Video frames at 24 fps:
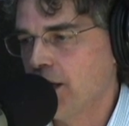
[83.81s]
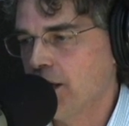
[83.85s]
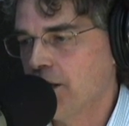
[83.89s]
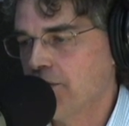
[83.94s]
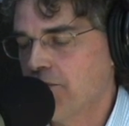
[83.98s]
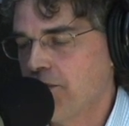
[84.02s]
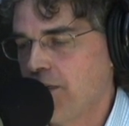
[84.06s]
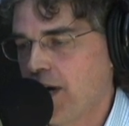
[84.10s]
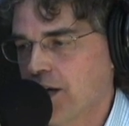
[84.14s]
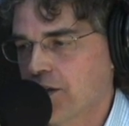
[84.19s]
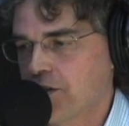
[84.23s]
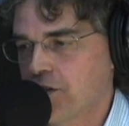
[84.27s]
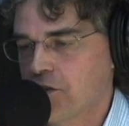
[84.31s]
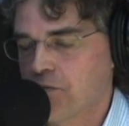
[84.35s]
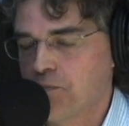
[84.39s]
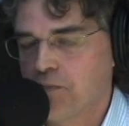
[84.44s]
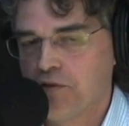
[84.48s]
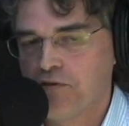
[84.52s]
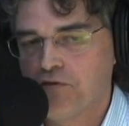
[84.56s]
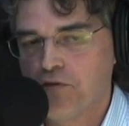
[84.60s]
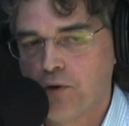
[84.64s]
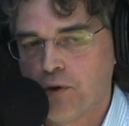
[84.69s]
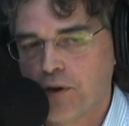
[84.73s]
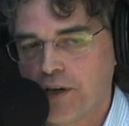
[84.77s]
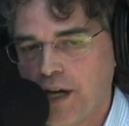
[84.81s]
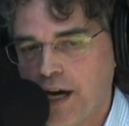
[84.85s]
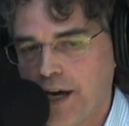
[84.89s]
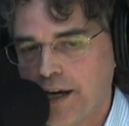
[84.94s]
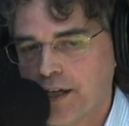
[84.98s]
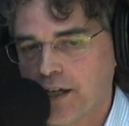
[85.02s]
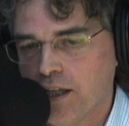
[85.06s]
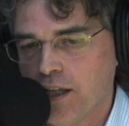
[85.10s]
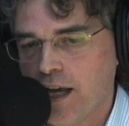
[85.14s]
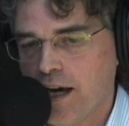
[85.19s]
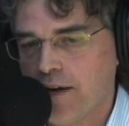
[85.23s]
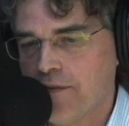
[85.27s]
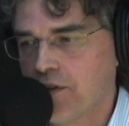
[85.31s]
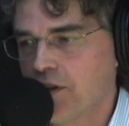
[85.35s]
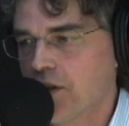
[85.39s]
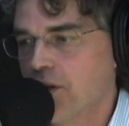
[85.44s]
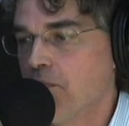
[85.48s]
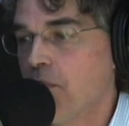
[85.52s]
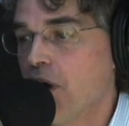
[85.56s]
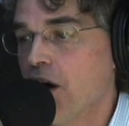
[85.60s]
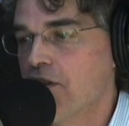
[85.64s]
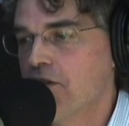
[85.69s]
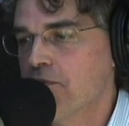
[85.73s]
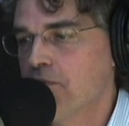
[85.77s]
In fact, just before 9/11, the
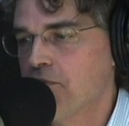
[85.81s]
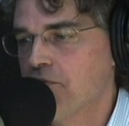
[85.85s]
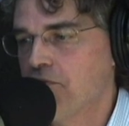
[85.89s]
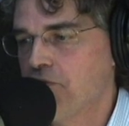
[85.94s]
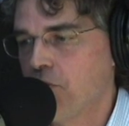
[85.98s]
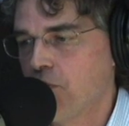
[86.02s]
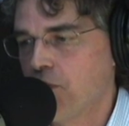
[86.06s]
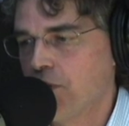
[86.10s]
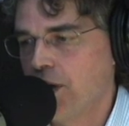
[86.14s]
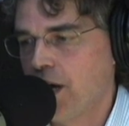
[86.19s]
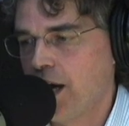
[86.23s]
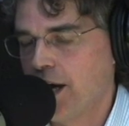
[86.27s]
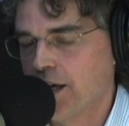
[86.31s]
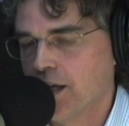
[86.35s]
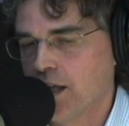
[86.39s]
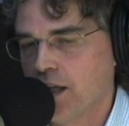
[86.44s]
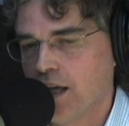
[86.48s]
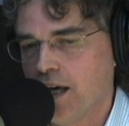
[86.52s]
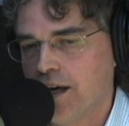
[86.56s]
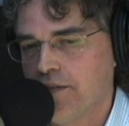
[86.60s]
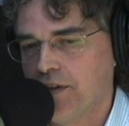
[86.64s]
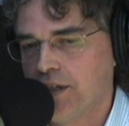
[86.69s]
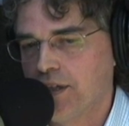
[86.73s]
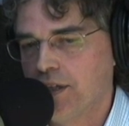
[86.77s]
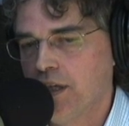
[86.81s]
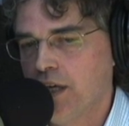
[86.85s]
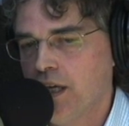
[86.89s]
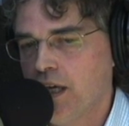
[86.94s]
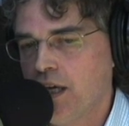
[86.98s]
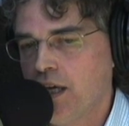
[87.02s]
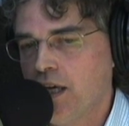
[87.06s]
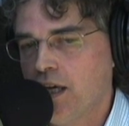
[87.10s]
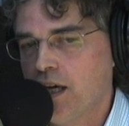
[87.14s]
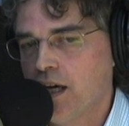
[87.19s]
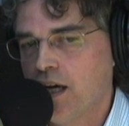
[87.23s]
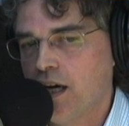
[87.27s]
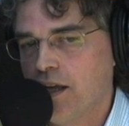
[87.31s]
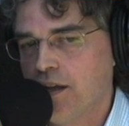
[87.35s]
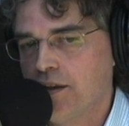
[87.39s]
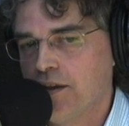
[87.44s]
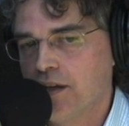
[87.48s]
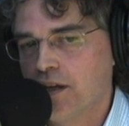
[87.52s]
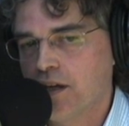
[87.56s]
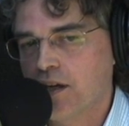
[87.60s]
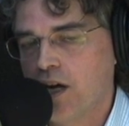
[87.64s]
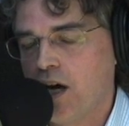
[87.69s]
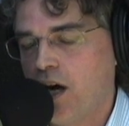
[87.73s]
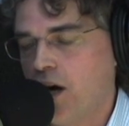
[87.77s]
month before 9/11,
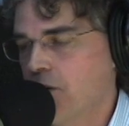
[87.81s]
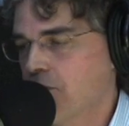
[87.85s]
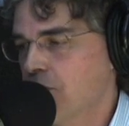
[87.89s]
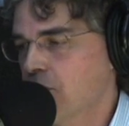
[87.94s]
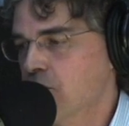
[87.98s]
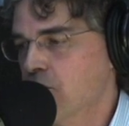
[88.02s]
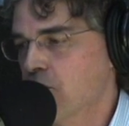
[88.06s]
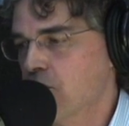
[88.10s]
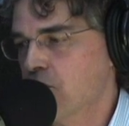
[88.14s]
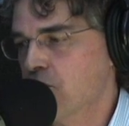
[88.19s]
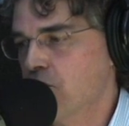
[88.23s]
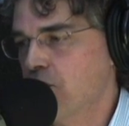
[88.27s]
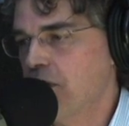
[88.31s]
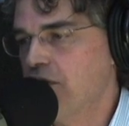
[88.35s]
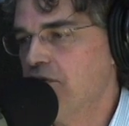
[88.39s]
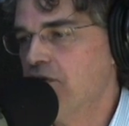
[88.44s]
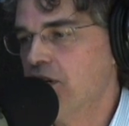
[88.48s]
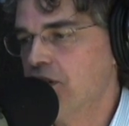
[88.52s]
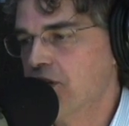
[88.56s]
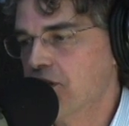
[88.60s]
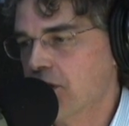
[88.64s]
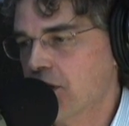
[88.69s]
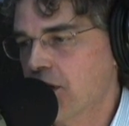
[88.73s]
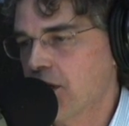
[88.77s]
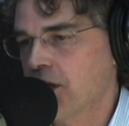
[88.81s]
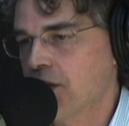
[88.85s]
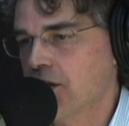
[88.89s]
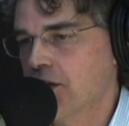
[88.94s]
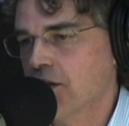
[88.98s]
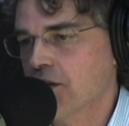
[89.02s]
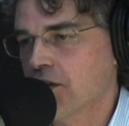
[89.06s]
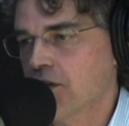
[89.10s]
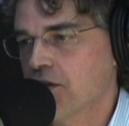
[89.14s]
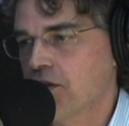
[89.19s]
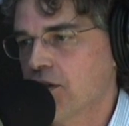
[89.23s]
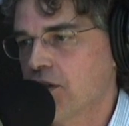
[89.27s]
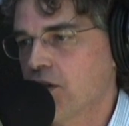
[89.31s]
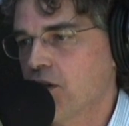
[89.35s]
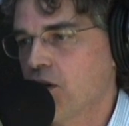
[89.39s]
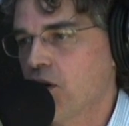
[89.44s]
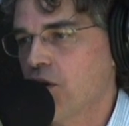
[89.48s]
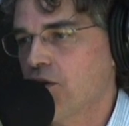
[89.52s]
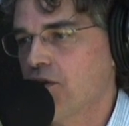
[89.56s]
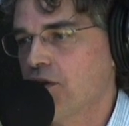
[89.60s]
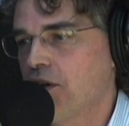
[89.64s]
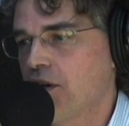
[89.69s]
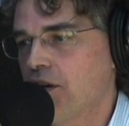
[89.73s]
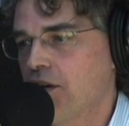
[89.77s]
the Congress was revisiting
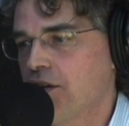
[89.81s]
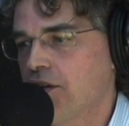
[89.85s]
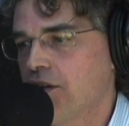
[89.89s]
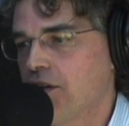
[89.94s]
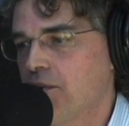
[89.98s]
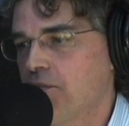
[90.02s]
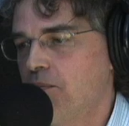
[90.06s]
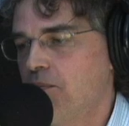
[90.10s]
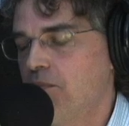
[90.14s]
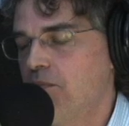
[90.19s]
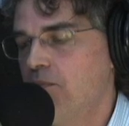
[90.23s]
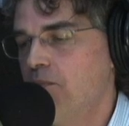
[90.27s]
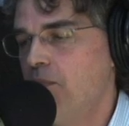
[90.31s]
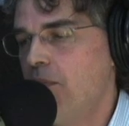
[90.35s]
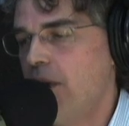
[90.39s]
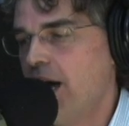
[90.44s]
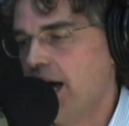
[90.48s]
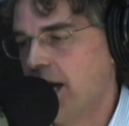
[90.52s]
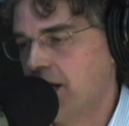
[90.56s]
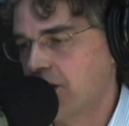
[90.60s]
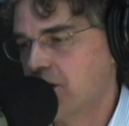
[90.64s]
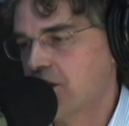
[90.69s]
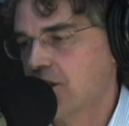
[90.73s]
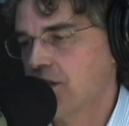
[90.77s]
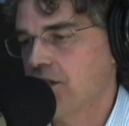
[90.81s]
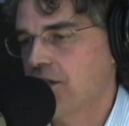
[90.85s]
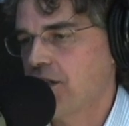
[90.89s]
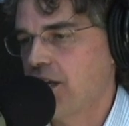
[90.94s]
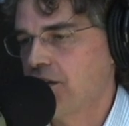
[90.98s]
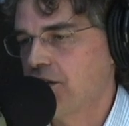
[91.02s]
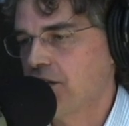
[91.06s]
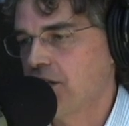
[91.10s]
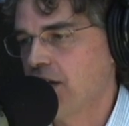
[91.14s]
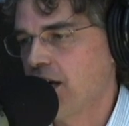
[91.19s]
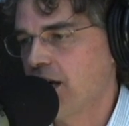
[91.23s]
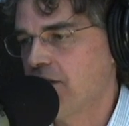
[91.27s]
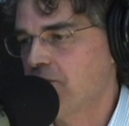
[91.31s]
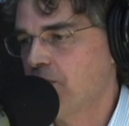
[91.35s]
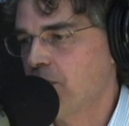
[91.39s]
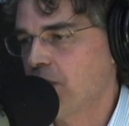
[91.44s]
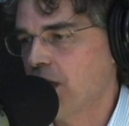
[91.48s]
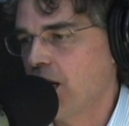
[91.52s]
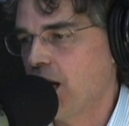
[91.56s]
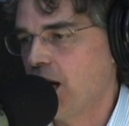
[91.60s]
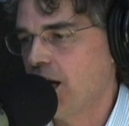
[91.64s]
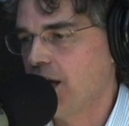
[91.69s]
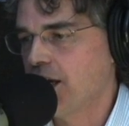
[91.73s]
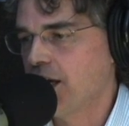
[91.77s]
the mess that the
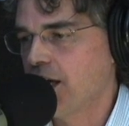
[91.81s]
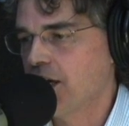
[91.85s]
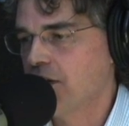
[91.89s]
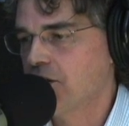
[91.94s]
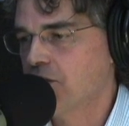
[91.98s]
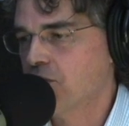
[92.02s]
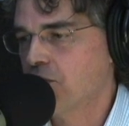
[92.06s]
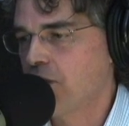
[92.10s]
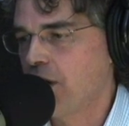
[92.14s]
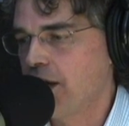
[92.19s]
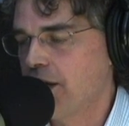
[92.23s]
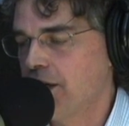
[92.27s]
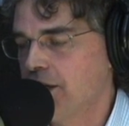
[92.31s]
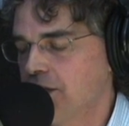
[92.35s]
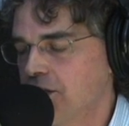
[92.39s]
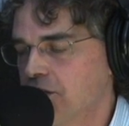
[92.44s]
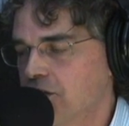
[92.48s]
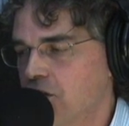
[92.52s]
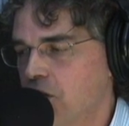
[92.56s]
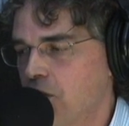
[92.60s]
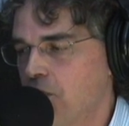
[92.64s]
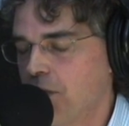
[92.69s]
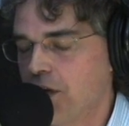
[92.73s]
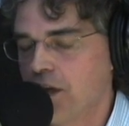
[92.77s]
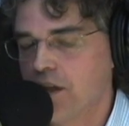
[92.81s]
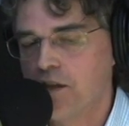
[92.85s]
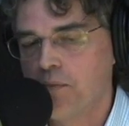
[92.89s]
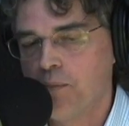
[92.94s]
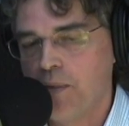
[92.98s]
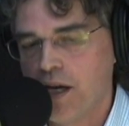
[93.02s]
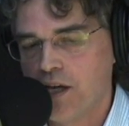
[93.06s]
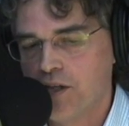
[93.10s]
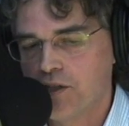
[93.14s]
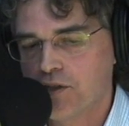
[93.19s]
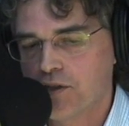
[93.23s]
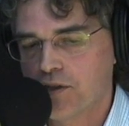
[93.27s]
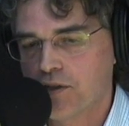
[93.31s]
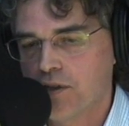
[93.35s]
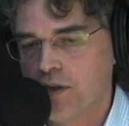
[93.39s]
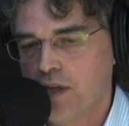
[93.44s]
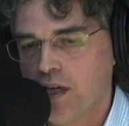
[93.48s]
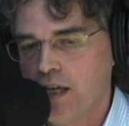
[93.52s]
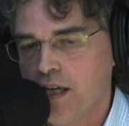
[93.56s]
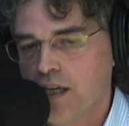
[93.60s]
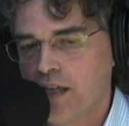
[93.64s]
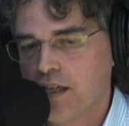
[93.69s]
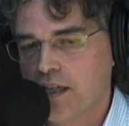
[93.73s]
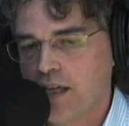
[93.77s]
FBI had created in so many of the major
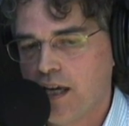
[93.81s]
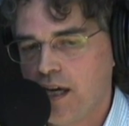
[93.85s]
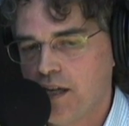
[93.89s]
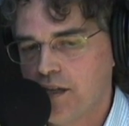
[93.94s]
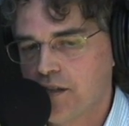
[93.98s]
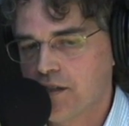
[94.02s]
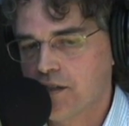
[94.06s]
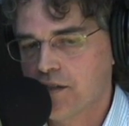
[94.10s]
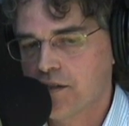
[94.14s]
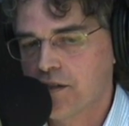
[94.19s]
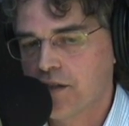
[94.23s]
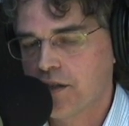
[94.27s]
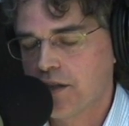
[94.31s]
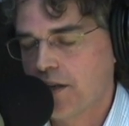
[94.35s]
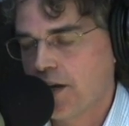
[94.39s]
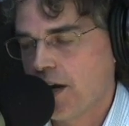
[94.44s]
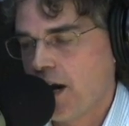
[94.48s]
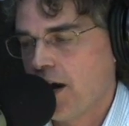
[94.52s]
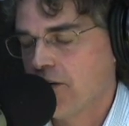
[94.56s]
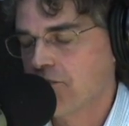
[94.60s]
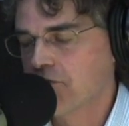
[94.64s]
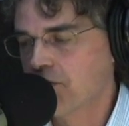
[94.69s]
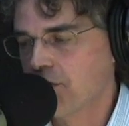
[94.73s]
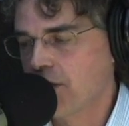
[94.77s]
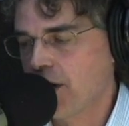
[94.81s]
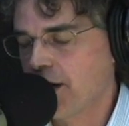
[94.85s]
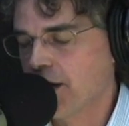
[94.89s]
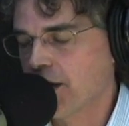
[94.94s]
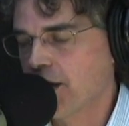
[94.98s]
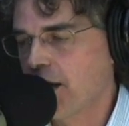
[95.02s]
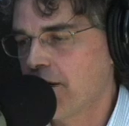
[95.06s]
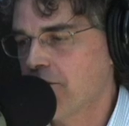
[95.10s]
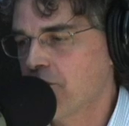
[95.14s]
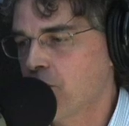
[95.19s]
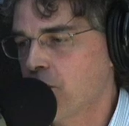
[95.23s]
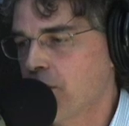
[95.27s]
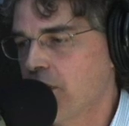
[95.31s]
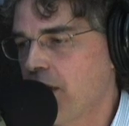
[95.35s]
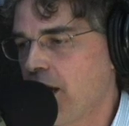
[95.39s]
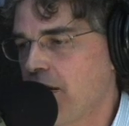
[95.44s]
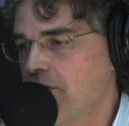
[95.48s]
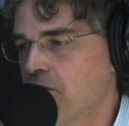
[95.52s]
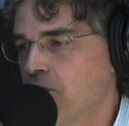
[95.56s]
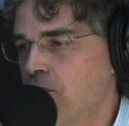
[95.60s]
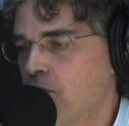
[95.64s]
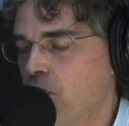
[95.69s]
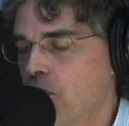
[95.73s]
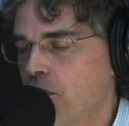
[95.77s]
cases. And then after 9/11, we gave
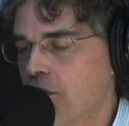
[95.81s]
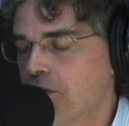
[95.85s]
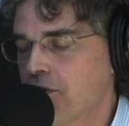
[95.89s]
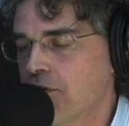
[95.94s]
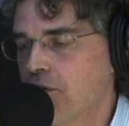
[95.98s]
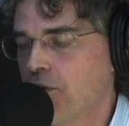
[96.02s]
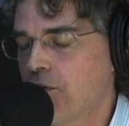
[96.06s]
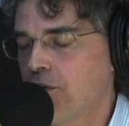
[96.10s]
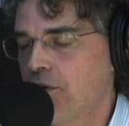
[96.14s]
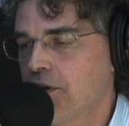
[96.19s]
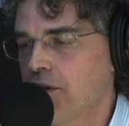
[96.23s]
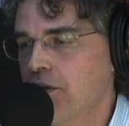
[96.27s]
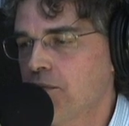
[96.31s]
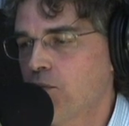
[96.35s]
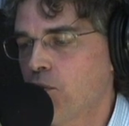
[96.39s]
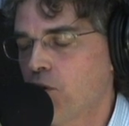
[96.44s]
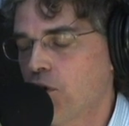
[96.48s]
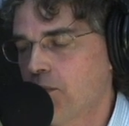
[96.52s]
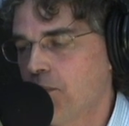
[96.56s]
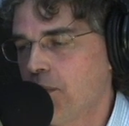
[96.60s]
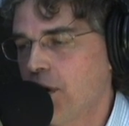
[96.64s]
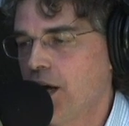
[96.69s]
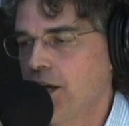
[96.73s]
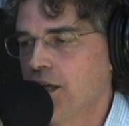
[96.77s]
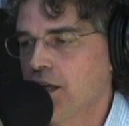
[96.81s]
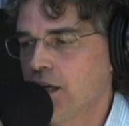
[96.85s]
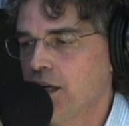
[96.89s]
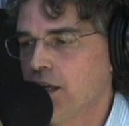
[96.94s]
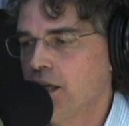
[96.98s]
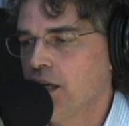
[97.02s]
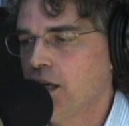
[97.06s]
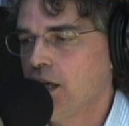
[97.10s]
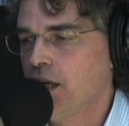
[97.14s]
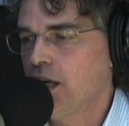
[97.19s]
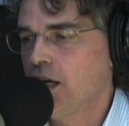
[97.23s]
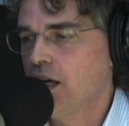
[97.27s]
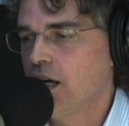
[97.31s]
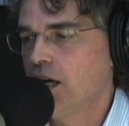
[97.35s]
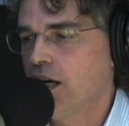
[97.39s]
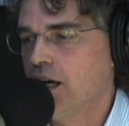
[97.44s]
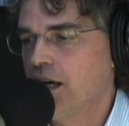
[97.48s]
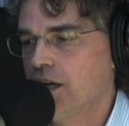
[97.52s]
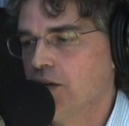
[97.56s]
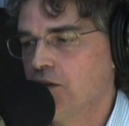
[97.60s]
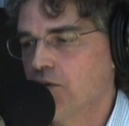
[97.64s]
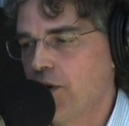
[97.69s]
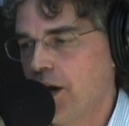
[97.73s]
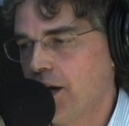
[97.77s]
them more authority, more money,
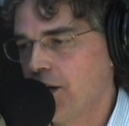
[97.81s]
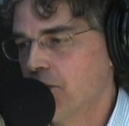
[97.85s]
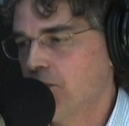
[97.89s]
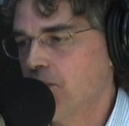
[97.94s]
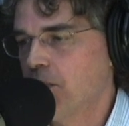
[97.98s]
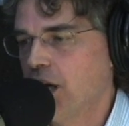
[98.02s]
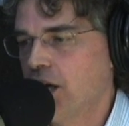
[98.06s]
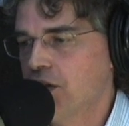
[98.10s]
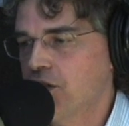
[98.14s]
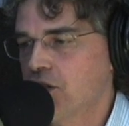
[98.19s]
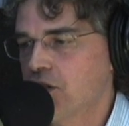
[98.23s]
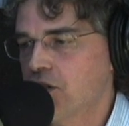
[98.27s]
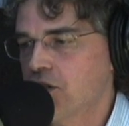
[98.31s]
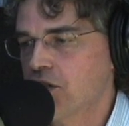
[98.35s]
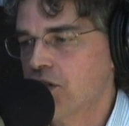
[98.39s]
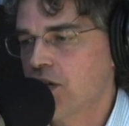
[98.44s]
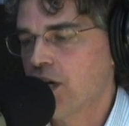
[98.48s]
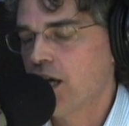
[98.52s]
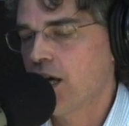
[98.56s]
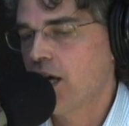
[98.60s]
and greater budgets.